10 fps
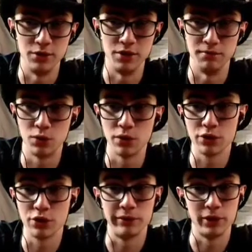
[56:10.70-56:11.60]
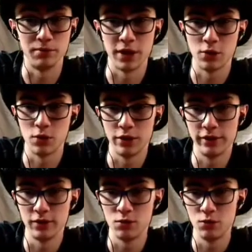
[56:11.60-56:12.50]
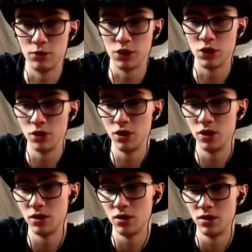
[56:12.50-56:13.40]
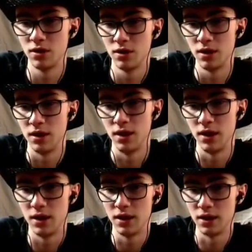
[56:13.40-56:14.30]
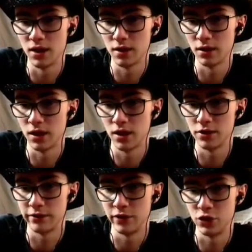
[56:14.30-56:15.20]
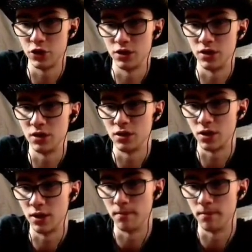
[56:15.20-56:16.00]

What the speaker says: more, so hopefully the mic quality of this one was good. And yeah, I think the AI just finishes at this game,